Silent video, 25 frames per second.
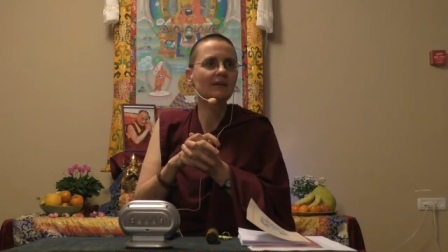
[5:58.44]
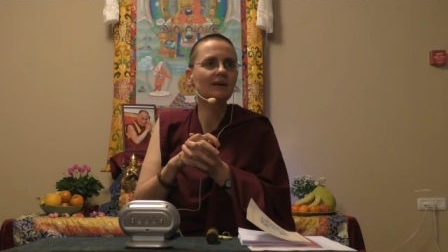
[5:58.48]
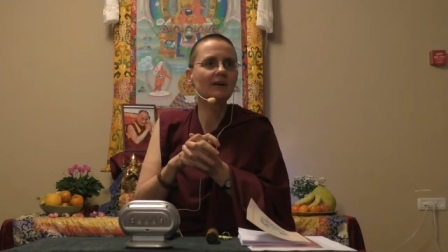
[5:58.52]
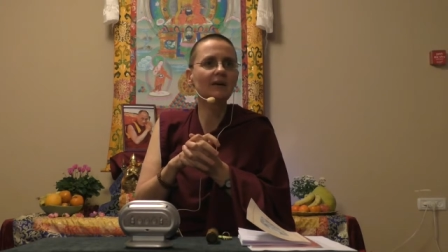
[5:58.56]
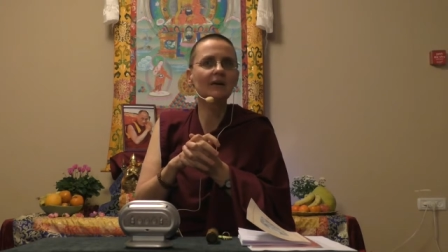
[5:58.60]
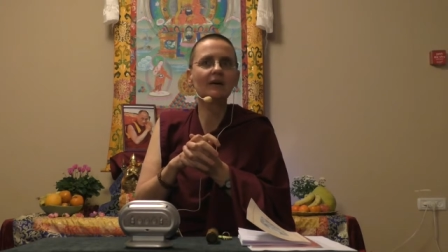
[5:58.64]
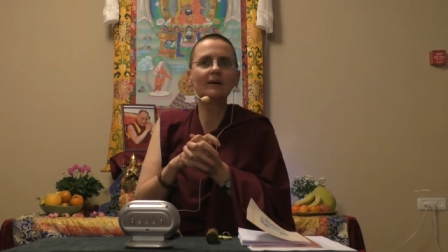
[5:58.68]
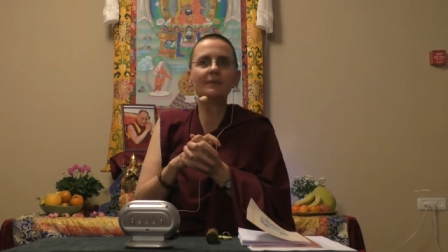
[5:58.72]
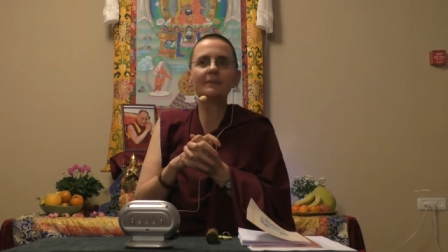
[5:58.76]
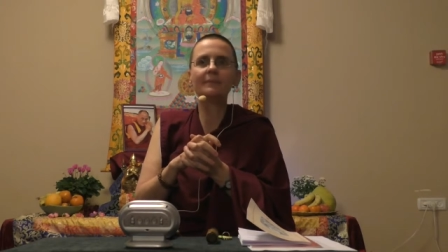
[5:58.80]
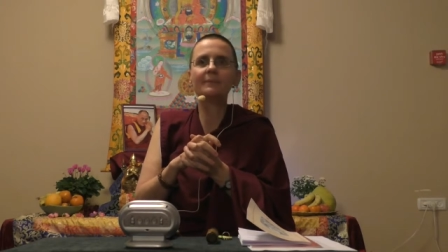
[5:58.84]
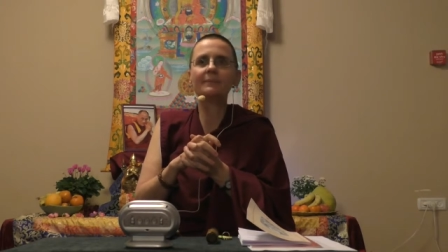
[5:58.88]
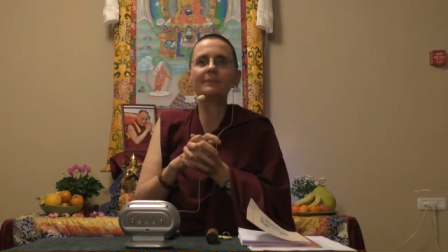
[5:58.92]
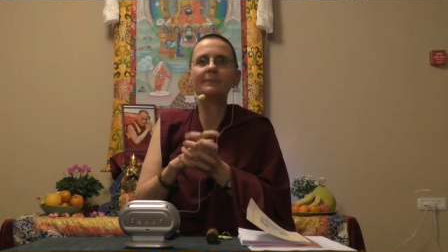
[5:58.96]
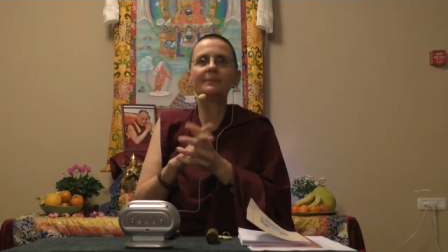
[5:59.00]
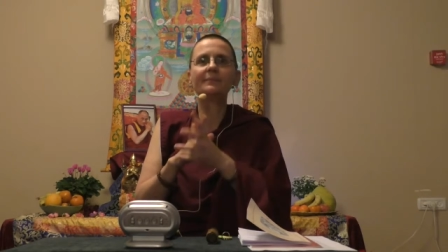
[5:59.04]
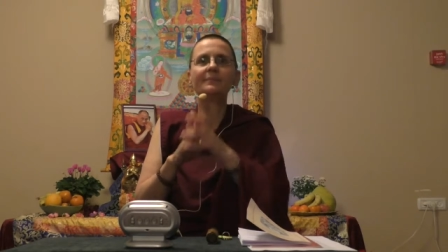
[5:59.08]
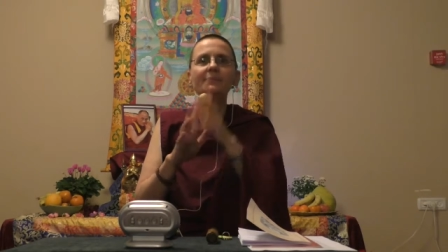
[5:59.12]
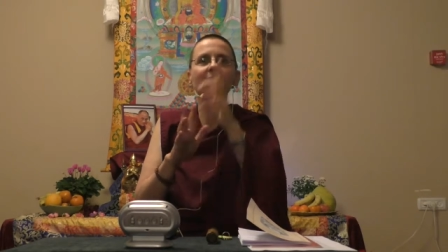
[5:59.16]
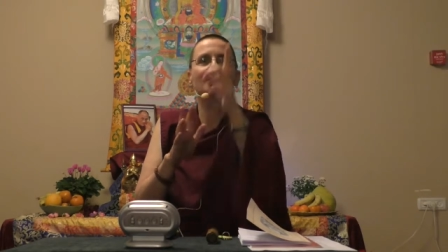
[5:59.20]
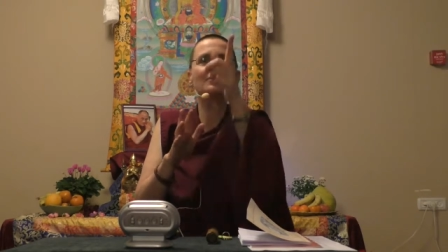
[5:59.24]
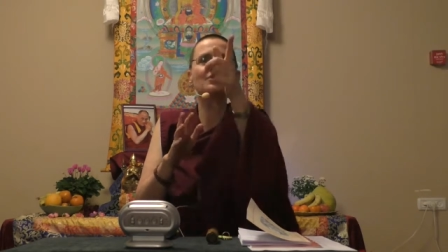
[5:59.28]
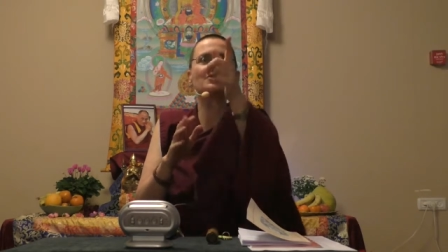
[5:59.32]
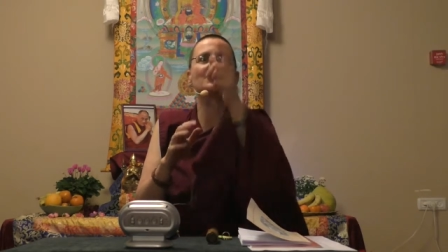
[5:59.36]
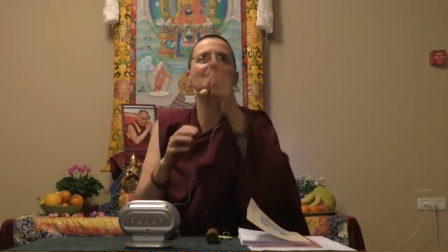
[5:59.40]
Um,
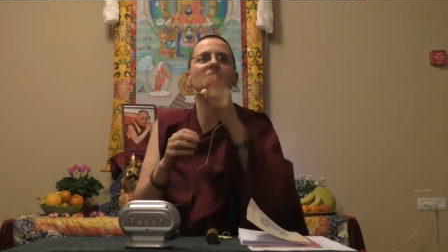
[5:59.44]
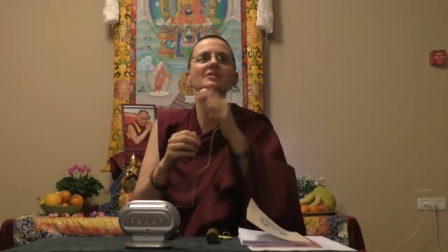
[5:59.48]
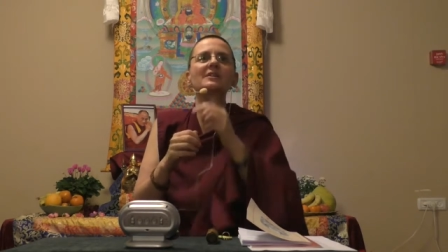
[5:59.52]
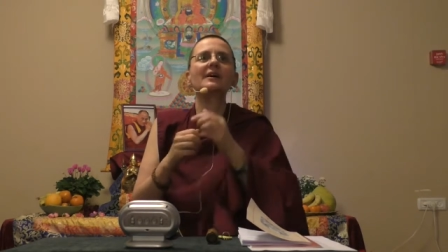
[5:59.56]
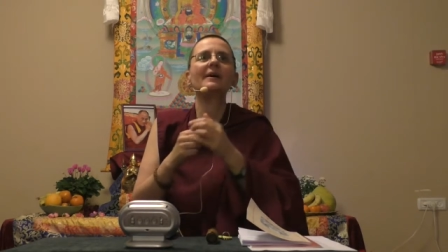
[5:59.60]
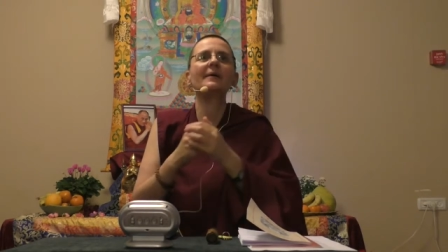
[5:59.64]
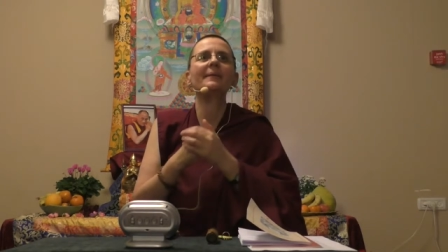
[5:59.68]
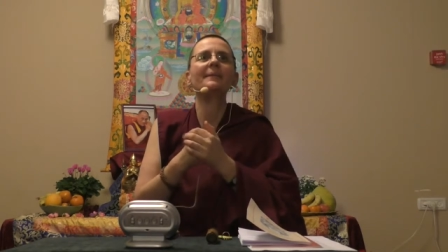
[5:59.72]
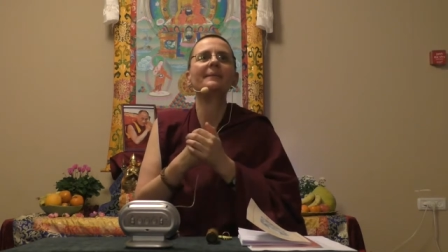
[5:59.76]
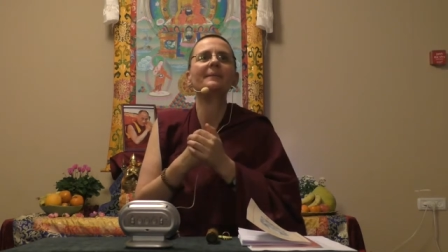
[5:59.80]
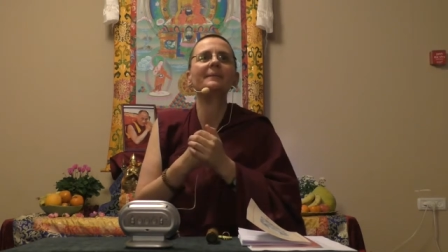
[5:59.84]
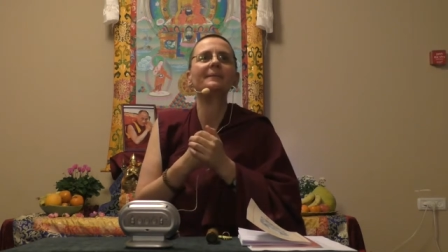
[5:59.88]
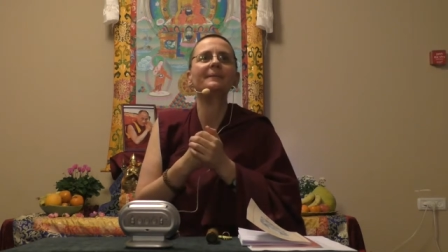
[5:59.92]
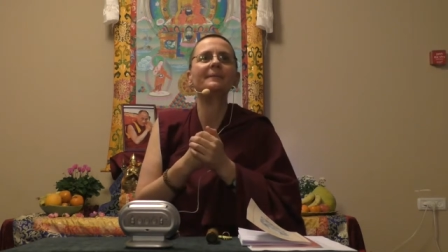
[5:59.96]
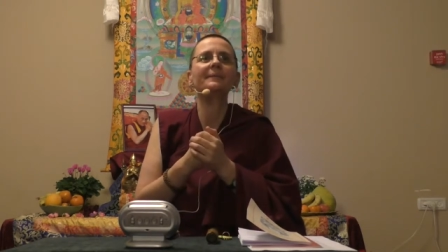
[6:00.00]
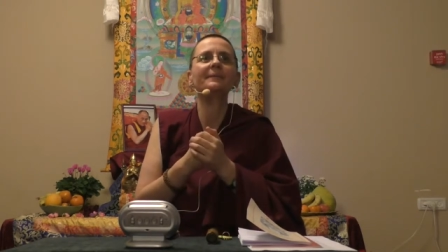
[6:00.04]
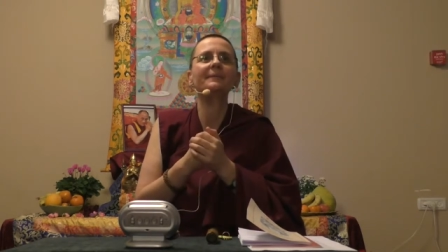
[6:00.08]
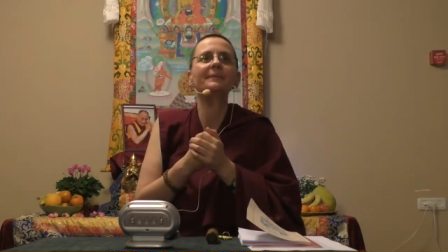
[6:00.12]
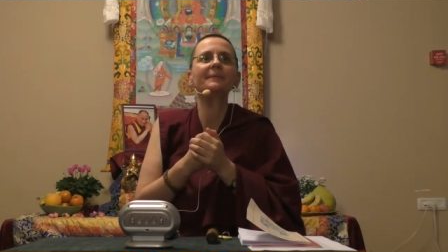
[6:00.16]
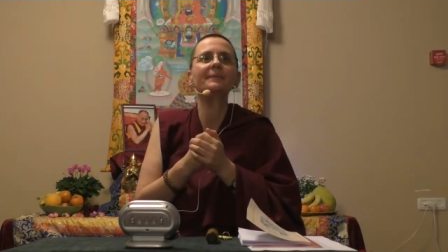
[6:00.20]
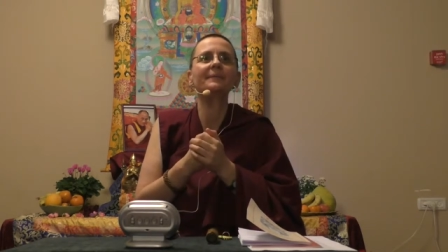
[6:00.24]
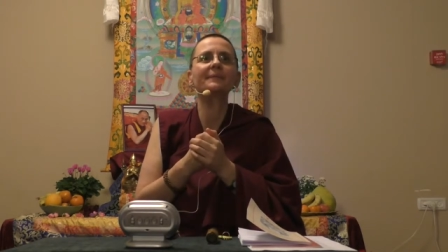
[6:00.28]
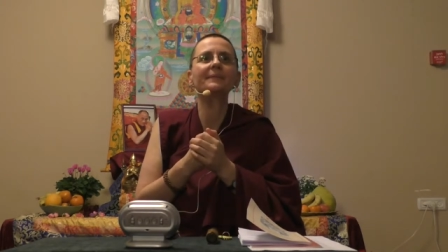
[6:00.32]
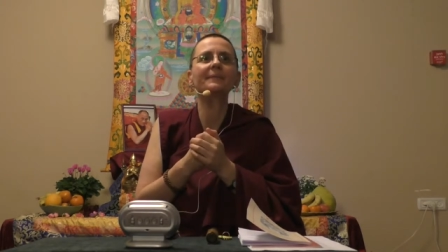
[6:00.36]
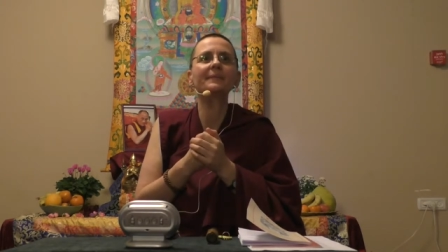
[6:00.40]
Shoshka. Yeah,
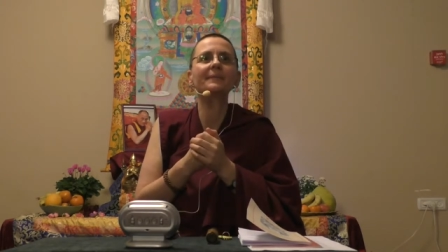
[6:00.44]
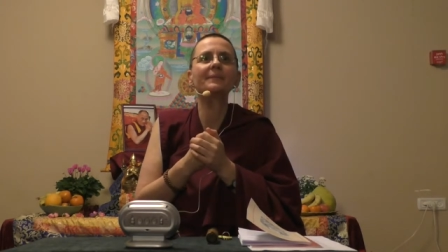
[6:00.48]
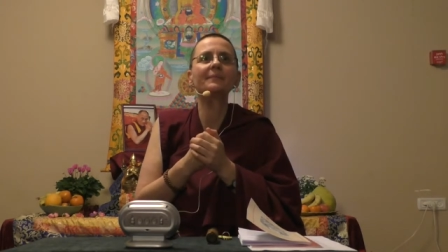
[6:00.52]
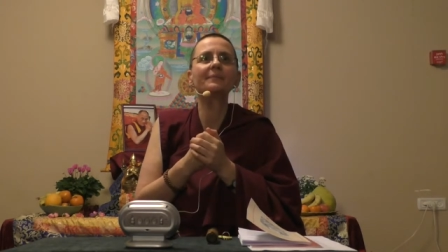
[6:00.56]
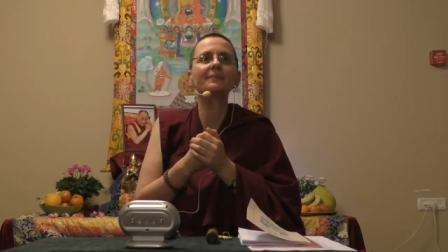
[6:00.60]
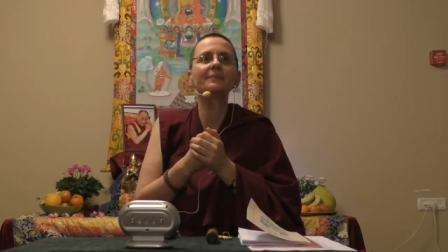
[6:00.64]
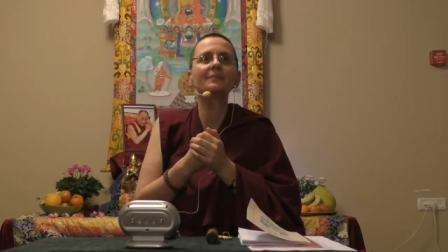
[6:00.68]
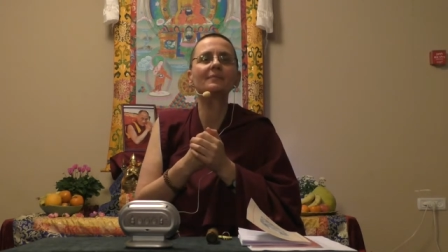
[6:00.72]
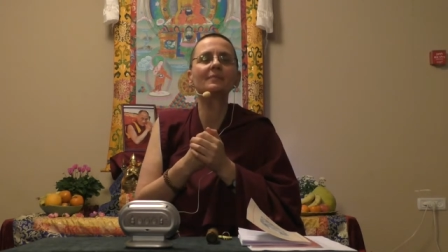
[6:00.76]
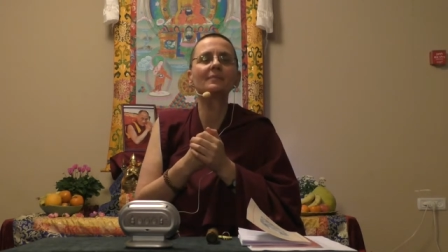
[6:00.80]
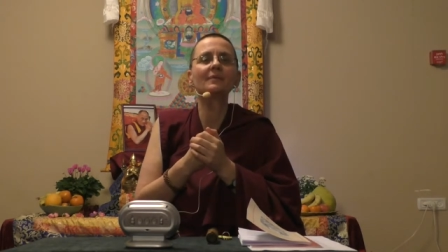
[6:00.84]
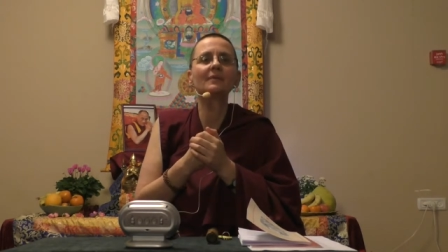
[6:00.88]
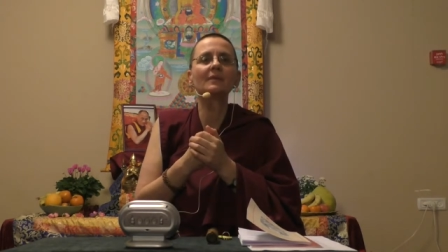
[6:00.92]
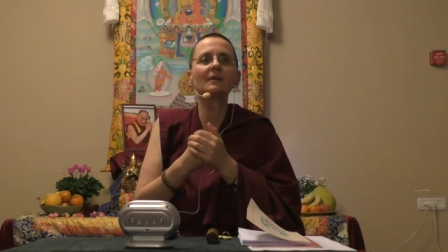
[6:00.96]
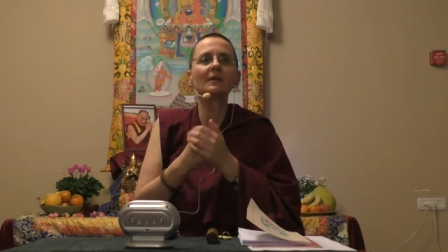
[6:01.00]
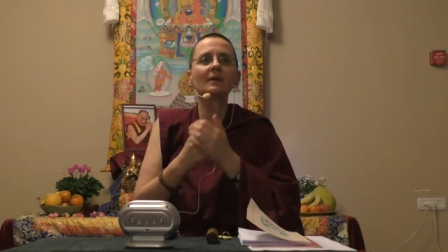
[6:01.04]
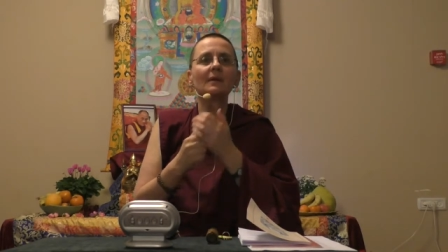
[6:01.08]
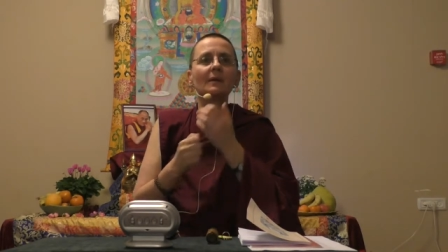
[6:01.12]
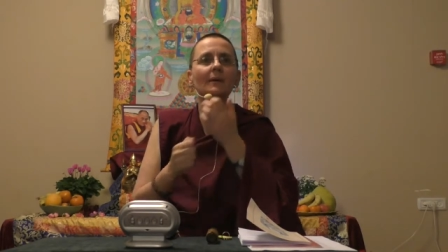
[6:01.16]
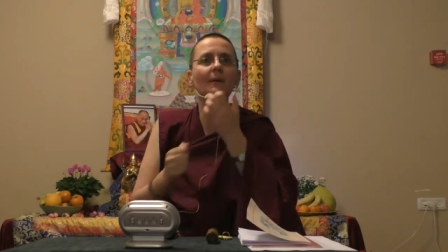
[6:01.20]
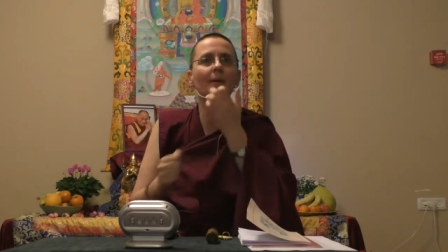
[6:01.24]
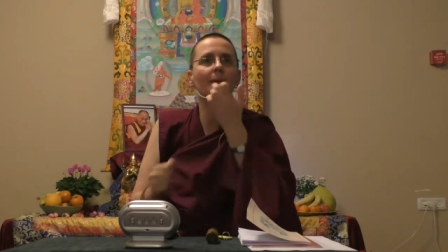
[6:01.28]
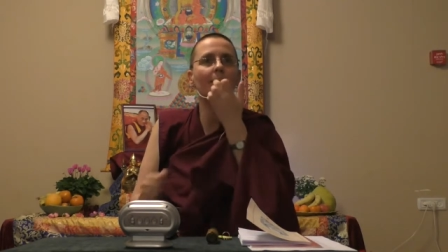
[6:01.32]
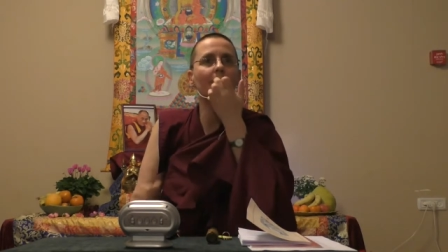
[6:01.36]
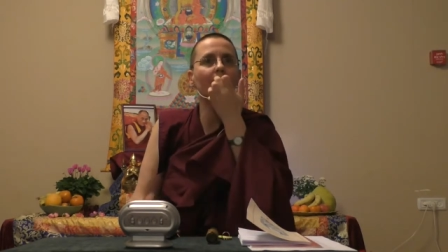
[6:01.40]
it's about the
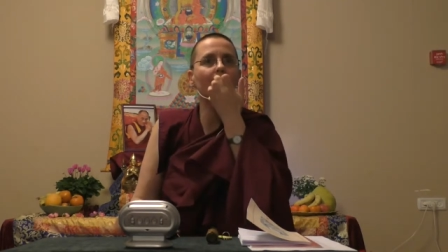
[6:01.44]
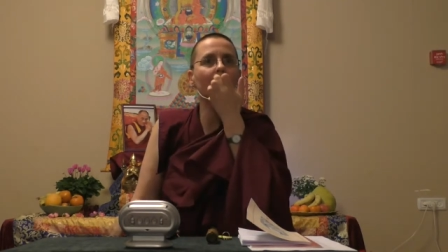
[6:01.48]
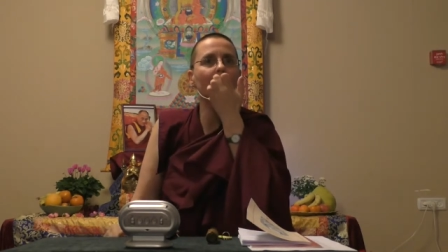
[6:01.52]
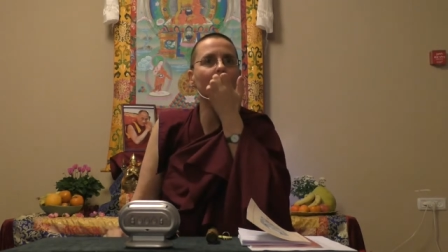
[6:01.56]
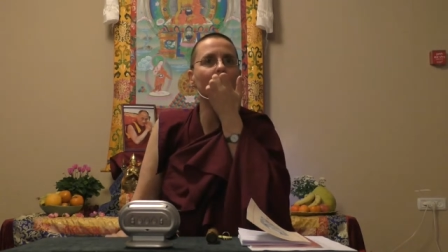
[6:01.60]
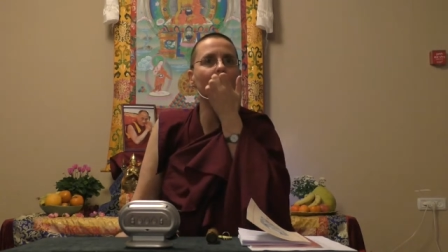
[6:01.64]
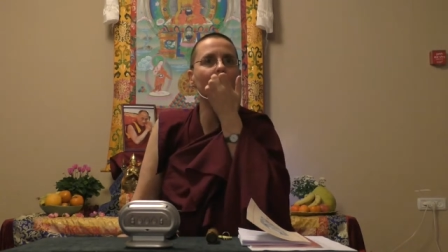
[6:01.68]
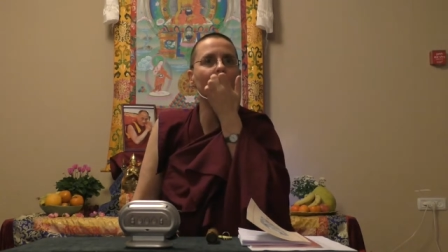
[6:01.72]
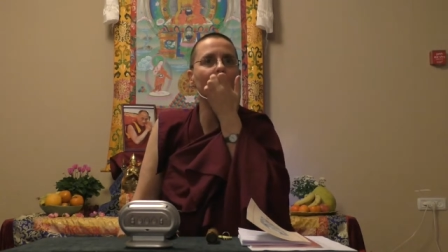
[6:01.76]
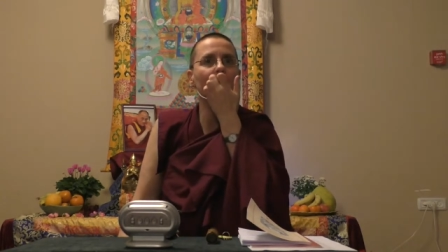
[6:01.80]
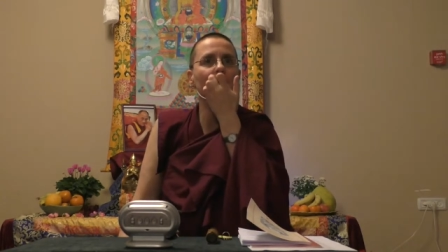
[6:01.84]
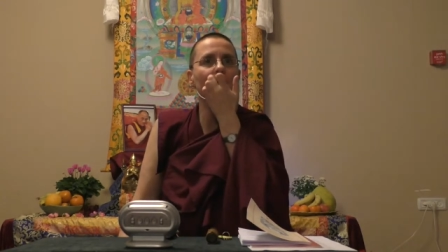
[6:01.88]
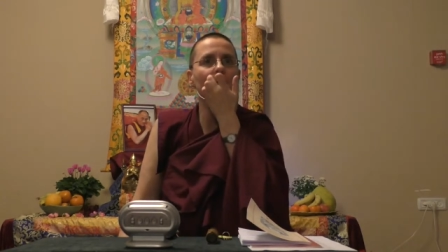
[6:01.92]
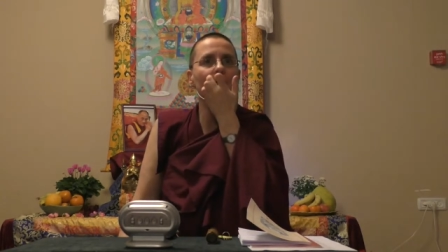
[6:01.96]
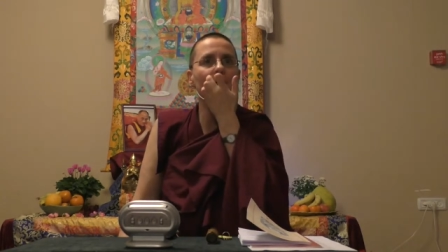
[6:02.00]
karmic connections